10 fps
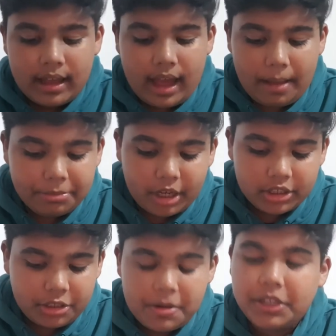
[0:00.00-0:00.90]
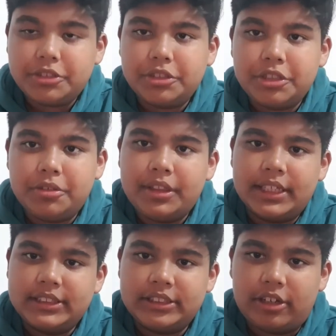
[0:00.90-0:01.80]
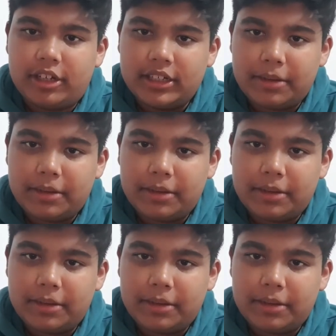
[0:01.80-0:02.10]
I'm not going to do this on,